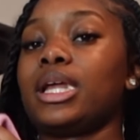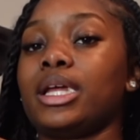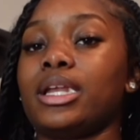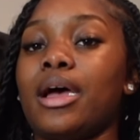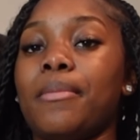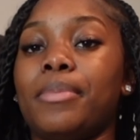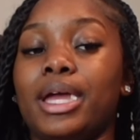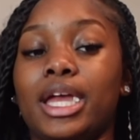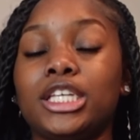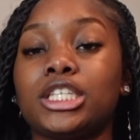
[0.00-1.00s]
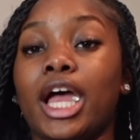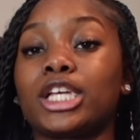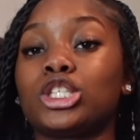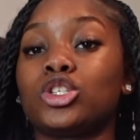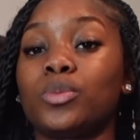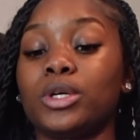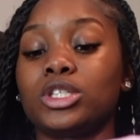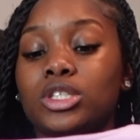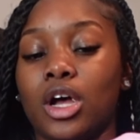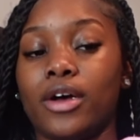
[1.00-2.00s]
ninety-nine, but it's like super
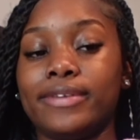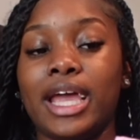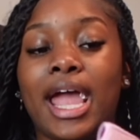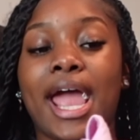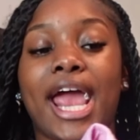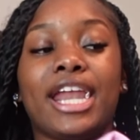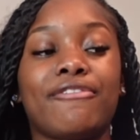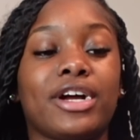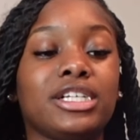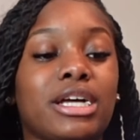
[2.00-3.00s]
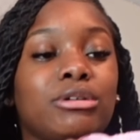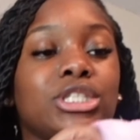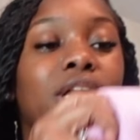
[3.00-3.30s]
soft. And at first I was